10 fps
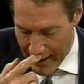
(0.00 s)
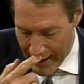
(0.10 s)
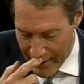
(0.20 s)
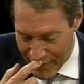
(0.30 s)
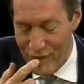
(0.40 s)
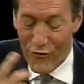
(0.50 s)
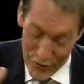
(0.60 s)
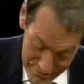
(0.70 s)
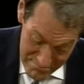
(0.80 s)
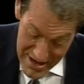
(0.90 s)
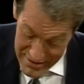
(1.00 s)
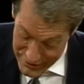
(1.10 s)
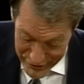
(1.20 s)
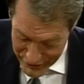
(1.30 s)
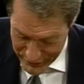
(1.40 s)
for a
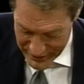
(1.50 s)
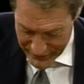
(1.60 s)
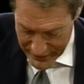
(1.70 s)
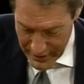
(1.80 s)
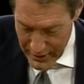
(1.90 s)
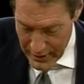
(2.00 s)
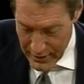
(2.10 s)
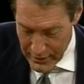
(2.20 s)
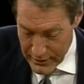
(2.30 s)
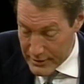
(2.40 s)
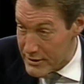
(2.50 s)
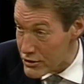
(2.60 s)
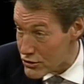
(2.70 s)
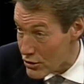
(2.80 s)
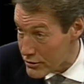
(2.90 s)
minute or two even. Did
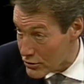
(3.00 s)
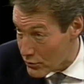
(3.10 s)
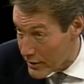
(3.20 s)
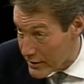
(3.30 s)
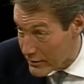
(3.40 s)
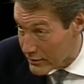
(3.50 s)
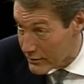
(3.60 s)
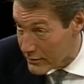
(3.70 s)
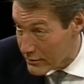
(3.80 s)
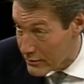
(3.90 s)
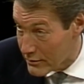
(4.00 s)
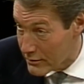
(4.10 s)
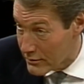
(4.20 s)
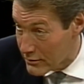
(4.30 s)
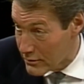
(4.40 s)
this start the way
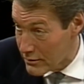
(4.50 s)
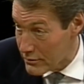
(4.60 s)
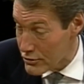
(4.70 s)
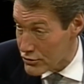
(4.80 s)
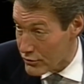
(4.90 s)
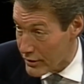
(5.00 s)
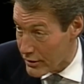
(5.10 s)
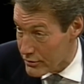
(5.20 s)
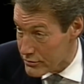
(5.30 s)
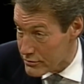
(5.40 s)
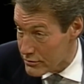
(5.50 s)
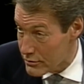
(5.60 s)
the story goes?